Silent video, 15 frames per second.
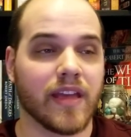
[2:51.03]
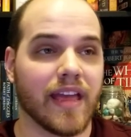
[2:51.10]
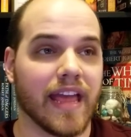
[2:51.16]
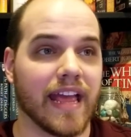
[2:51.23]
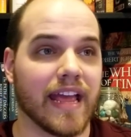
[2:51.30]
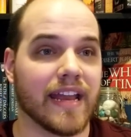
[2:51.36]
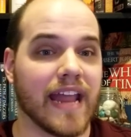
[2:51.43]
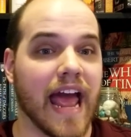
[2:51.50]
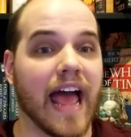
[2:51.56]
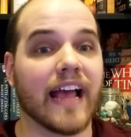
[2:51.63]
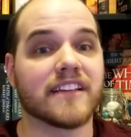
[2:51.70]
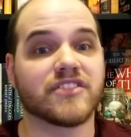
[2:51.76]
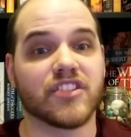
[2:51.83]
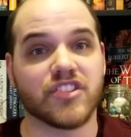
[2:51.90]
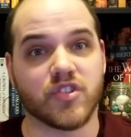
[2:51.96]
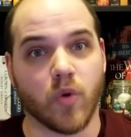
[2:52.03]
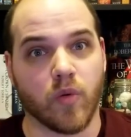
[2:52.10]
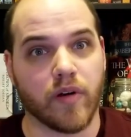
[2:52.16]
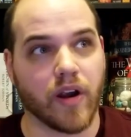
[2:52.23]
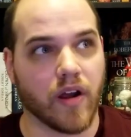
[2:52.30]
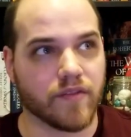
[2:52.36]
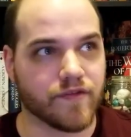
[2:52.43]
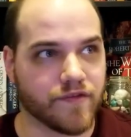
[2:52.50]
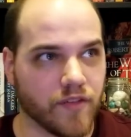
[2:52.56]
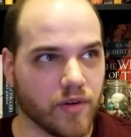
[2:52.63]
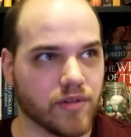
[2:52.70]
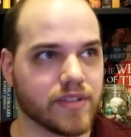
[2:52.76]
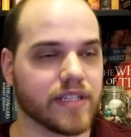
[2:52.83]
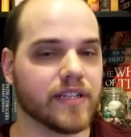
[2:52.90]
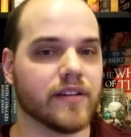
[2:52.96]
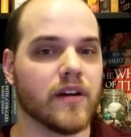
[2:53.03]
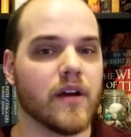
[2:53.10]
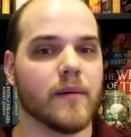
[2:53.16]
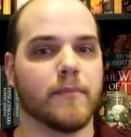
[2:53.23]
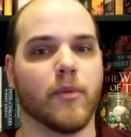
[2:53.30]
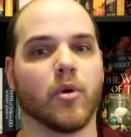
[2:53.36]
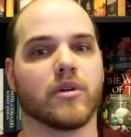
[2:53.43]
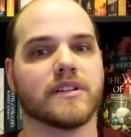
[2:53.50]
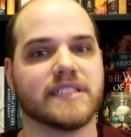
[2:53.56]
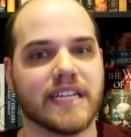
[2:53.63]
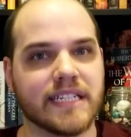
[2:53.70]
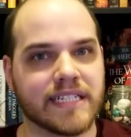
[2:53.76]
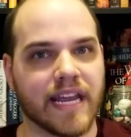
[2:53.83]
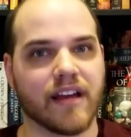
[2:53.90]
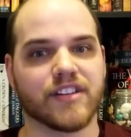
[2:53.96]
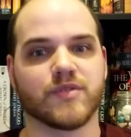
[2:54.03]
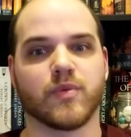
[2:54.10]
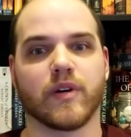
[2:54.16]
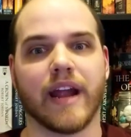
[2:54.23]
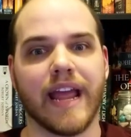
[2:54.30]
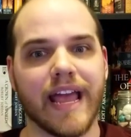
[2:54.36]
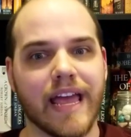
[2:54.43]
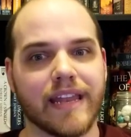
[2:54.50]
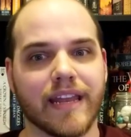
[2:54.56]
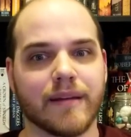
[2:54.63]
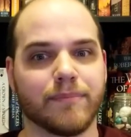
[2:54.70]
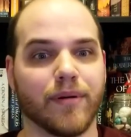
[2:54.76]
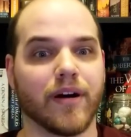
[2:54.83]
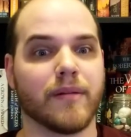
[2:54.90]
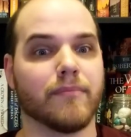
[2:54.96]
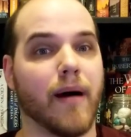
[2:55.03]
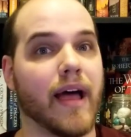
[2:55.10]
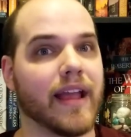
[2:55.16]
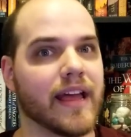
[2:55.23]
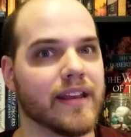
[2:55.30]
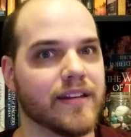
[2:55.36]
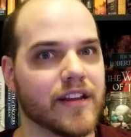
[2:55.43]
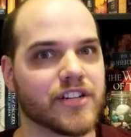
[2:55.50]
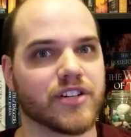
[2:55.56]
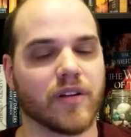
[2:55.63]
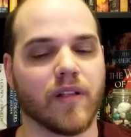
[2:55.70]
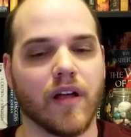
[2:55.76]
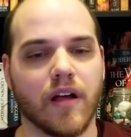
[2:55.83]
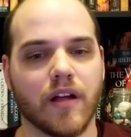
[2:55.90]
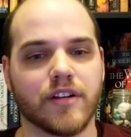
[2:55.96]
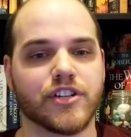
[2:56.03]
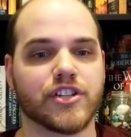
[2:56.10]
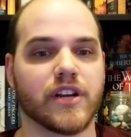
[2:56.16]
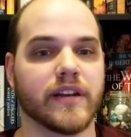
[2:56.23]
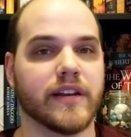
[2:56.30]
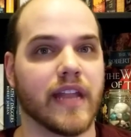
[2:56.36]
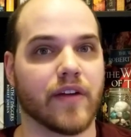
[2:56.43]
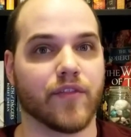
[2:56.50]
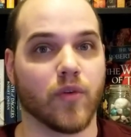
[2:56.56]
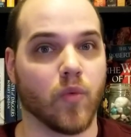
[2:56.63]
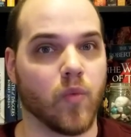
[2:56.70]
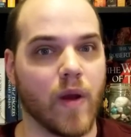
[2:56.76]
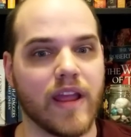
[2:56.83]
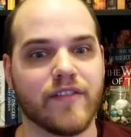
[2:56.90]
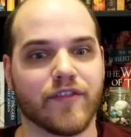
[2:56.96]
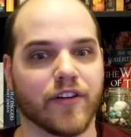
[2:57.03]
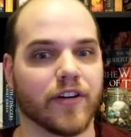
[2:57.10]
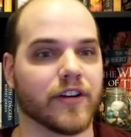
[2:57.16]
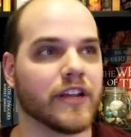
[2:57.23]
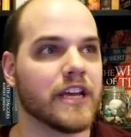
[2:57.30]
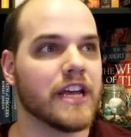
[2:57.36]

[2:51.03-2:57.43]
And as the story unfolded, more details were added, but my initial hunch never wavered.